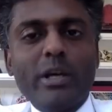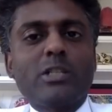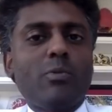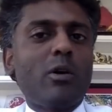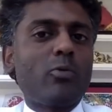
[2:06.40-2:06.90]

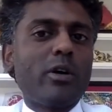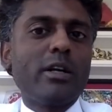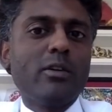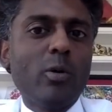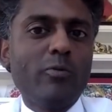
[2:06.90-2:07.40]
baseball
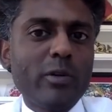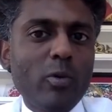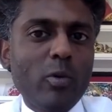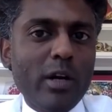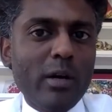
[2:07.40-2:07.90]
run. Hopefully,
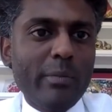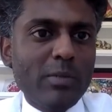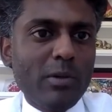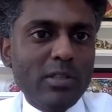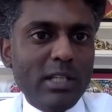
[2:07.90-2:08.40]
we'll win our
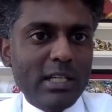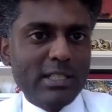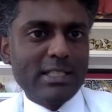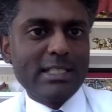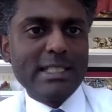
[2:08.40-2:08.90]
baseball
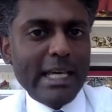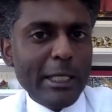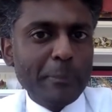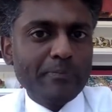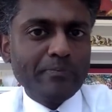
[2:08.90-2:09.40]
selection
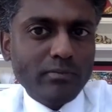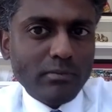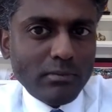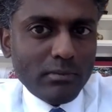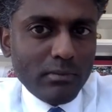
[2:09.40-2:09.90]
today.
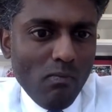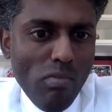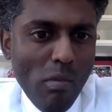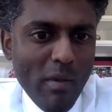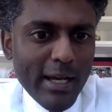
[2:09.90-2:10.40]

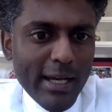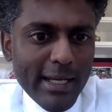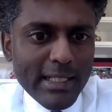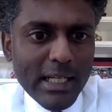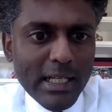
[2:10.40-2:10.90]

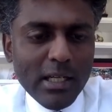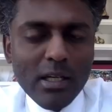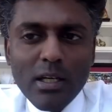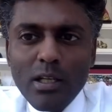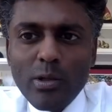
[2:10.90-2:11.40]
And
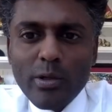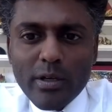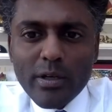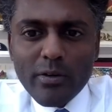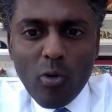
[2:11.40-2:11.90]

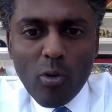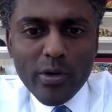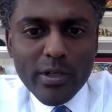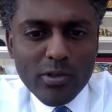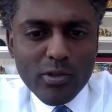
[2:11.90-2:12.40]
looking
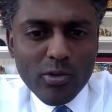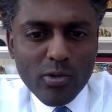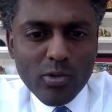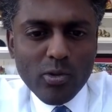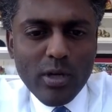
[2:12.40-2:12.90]
forward
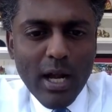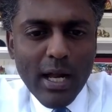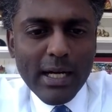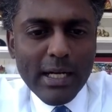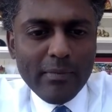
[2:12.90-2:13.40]
to
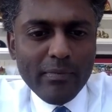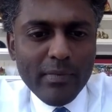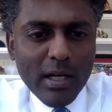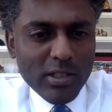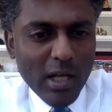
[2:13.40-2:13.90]

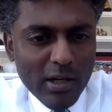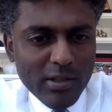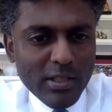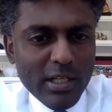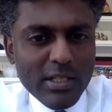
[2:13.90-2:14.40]
our
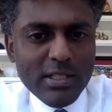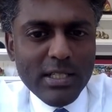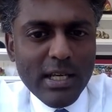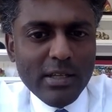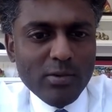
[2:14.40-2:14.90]
soccer selection
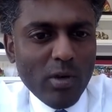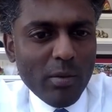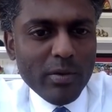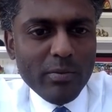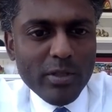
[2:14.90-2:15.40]
today as well
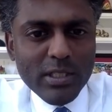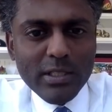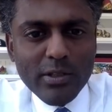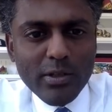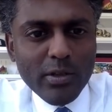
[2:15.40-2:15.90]
between
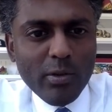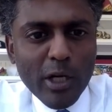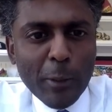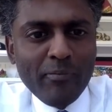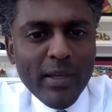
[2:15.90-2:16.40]
Brazil and
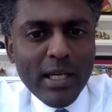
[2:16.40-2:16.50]
Uruguay.